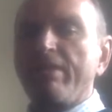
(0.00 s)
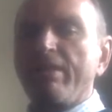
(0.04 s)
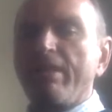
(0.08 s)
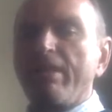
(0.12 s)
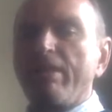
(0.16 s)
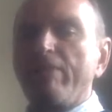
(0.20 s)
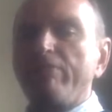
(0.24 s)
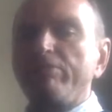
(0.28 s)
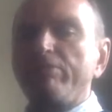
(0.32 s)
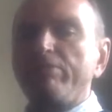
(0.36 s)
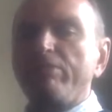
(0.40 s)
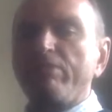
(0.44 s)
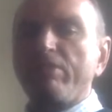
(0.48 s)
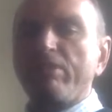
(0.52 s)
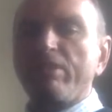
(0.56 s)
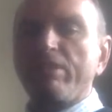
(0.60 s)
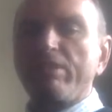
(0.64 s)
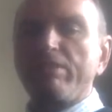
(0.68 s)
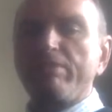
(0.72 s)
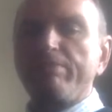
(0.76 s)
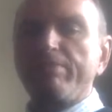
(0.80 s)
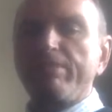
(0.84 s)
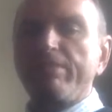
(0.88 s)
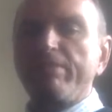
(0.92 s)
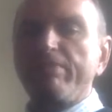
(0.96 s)
I was not going
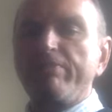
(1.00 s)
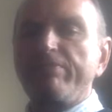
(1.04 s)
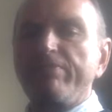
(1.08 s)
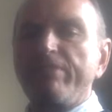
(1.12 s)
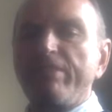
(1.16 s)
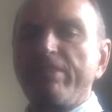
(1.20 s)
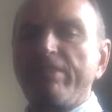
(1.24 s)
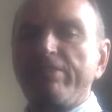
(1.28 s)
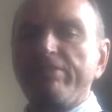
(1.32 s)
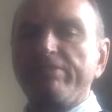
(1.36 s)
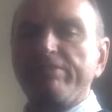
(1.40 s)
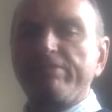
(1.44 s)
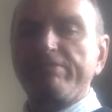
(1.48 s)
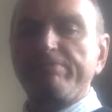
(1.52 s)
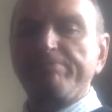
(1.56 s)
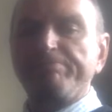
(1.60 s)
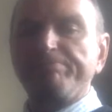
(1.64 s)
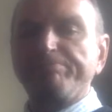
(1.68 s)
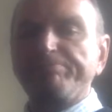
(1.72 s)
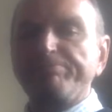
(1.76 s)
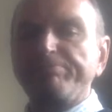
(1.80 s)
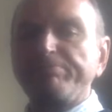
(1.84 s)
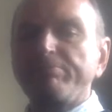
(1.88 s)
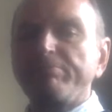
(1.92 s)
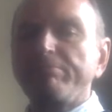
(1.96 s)
to be the first.
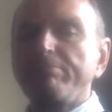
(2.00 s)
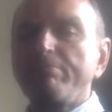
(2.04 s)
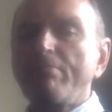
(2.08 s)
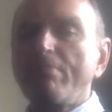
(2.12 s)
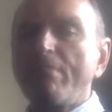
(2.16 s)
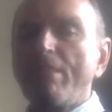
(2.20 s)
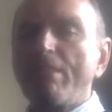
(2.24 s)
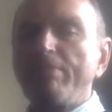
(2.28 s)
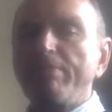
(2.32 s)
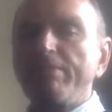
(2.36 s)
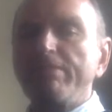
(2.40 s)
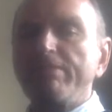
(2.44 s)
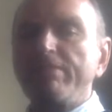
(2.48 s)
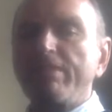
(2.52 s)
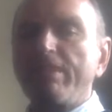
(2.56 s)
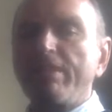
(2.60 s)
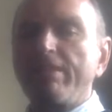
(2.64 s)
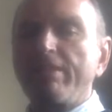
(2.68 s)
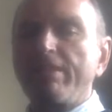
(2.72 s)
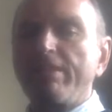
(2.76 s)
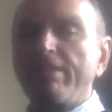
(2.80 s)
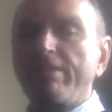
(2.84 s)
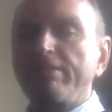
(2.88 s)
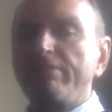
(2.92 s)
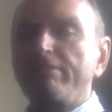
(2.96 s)
Besides,
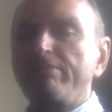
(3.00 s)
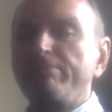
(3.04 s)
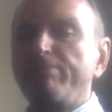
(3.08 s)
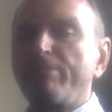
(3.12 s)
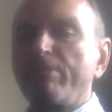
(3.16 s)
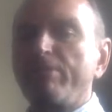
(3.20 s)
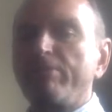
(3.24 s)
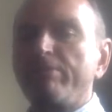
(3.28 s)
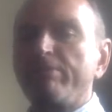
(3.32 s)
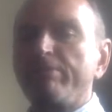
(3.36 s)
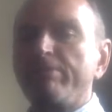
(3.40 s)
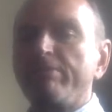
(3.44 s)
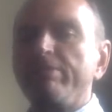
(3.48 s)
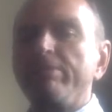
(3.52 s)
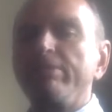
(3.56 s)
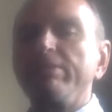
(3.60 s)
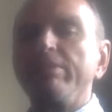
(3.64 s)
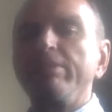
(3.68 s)
I had spotted